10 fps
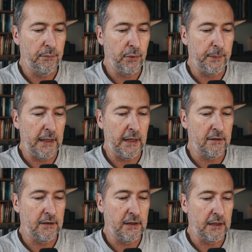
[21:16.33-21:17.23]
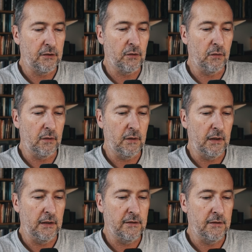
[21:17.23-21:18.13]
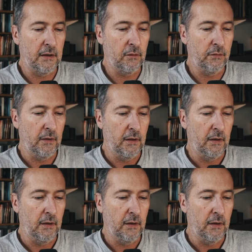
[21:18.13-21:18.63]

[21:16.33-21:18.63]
propaganda takes on itself